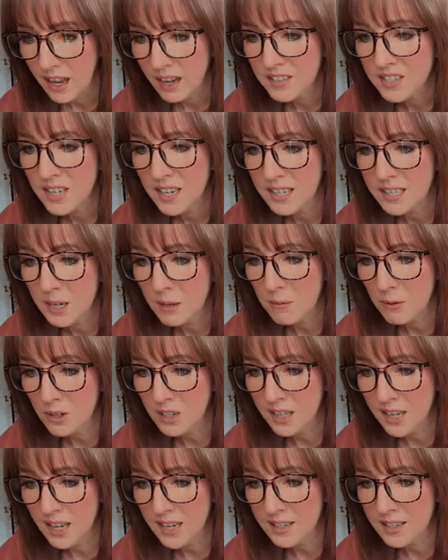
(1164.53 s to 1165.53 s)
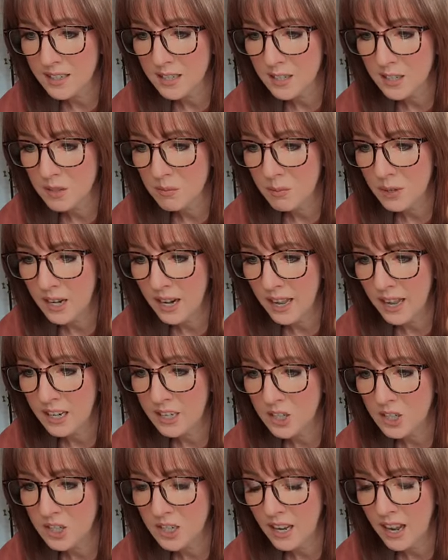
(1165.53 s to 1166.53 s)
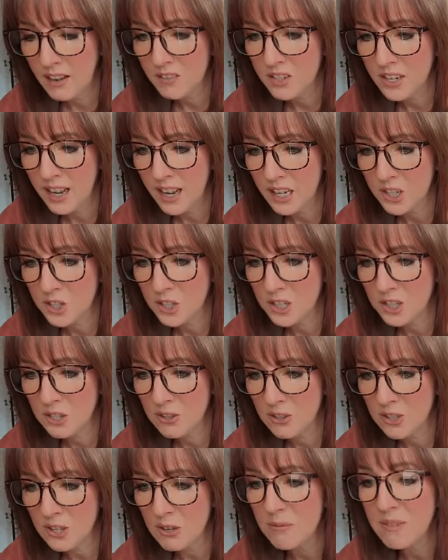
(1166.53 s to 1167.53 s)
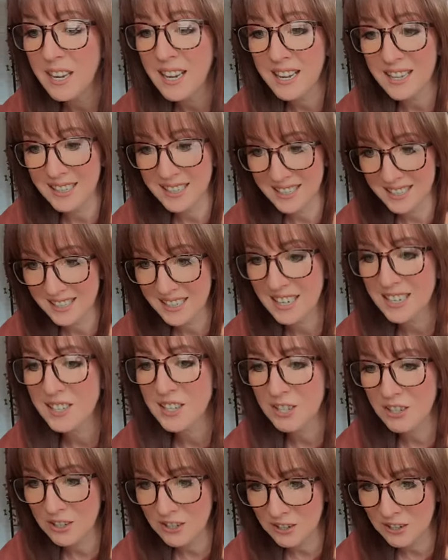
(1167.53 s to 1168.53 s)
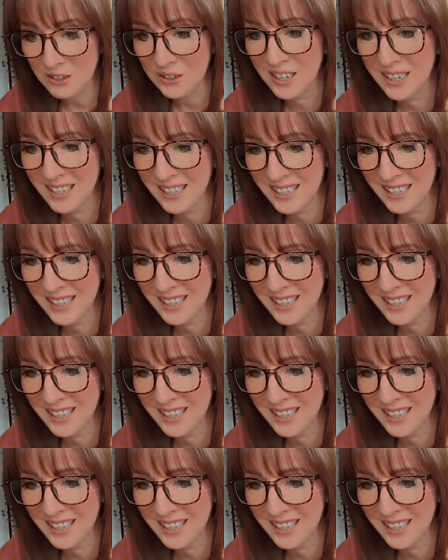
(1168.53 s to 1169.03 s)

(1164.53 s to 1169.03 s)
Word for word: I've signed up for classes, but actually have to actually do them. Yes, yes, you do.